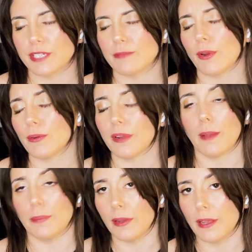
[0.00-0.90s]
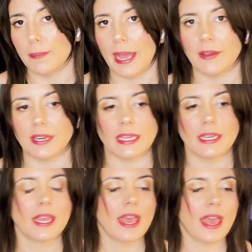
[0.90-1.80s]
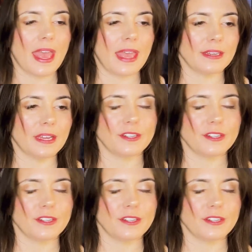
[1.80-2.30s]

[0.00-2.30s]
She wrote a book about it, and